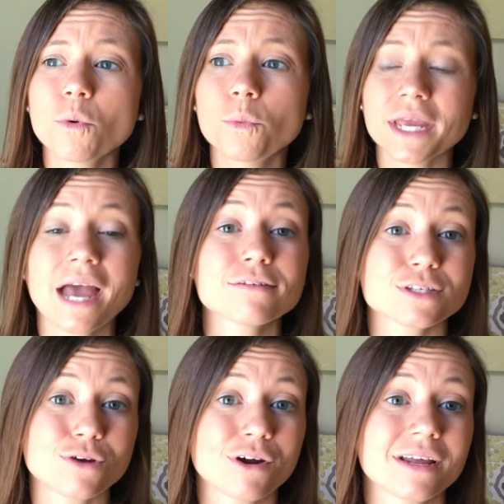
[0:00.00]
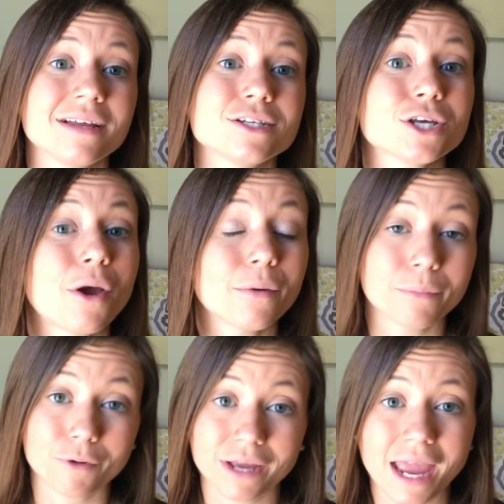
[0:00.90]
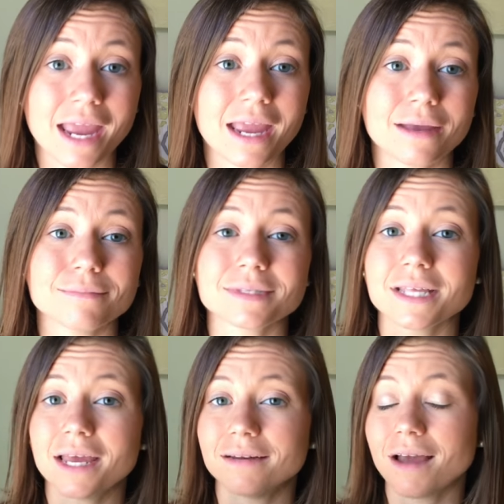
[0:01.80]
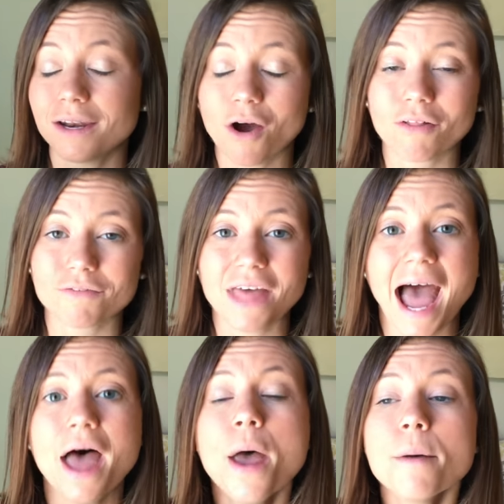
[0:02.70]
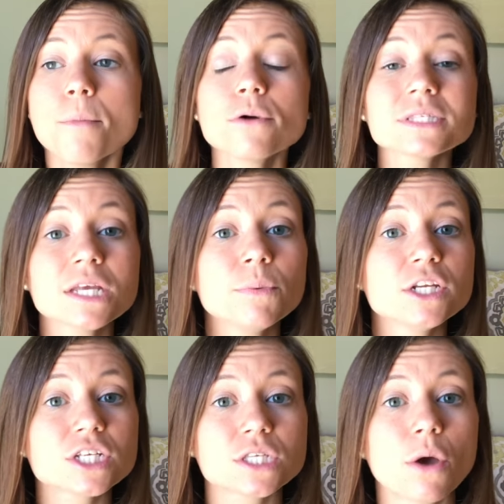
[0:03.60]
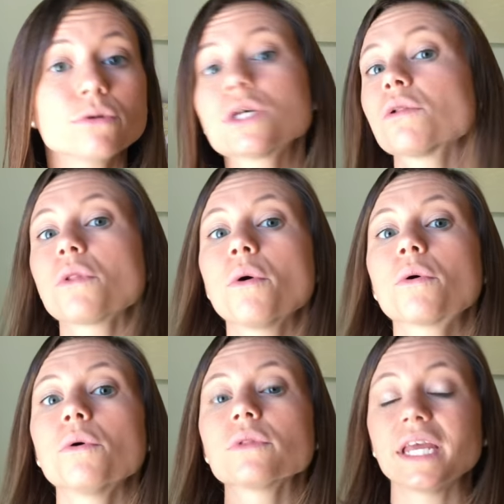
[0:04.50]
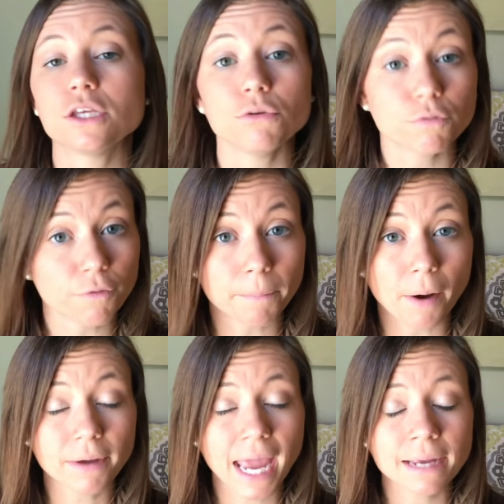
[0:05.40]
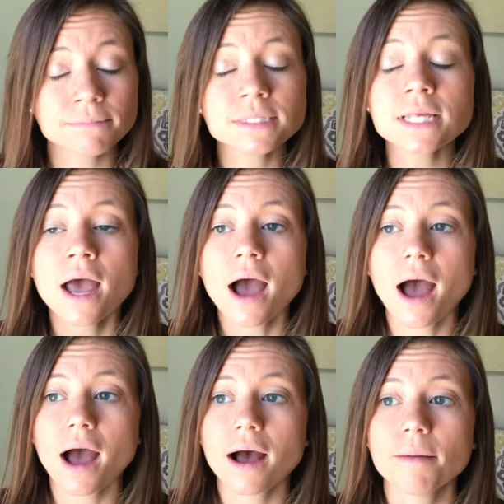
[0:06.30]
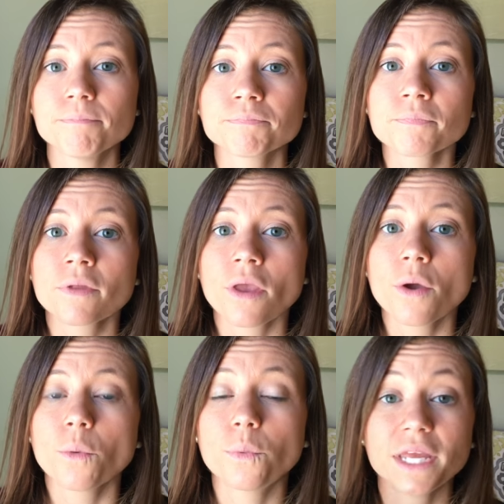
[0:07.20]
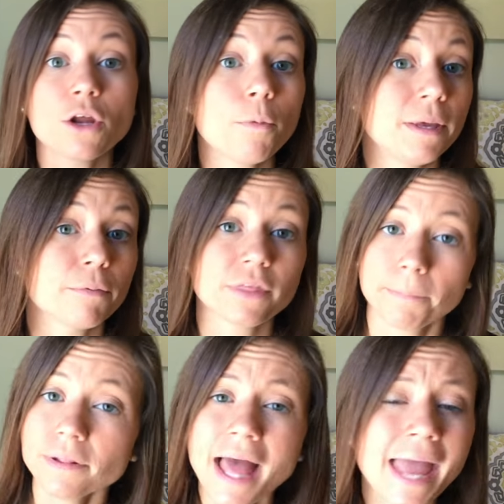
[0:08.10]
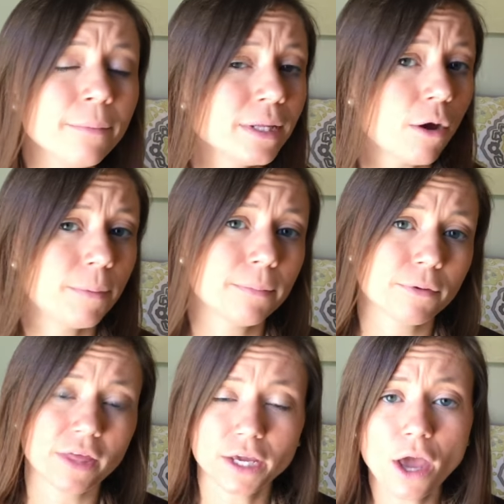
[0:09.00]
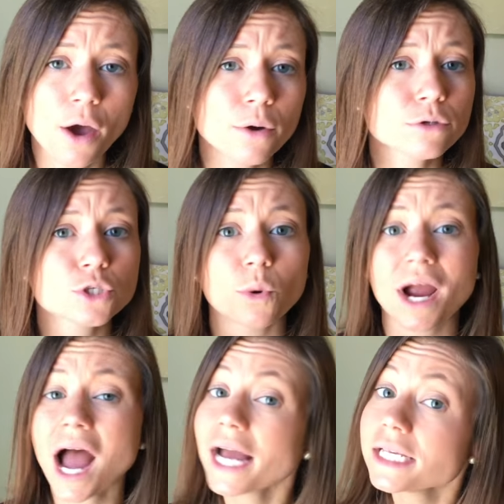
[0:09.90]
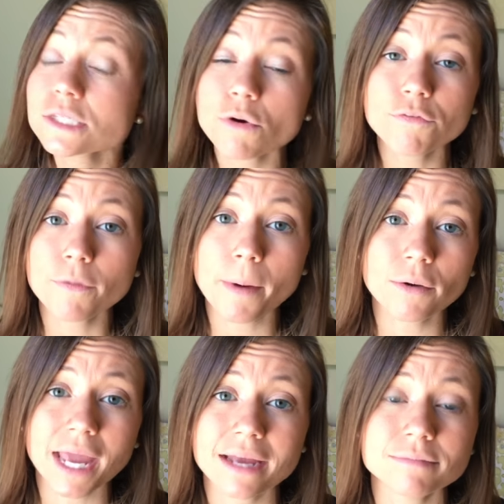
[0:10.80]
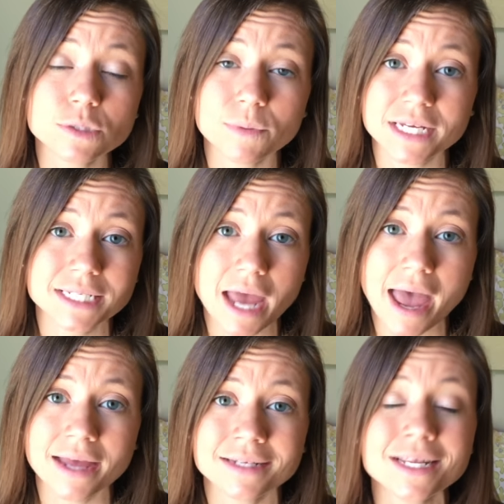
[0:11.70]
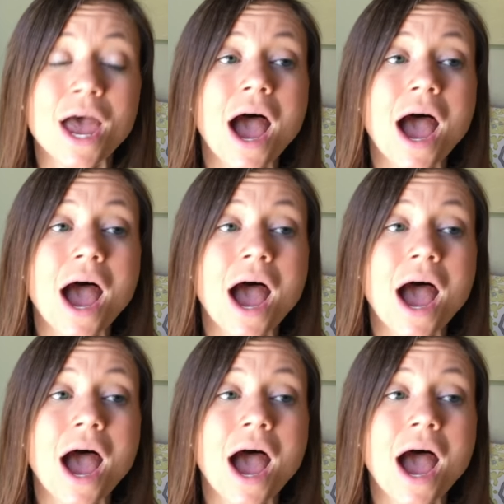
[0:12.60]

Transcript: We have started to go to more games and all of that. Mostly we just go to local like youth football games. We know people that play, we know people that coach, or high school football games we attend.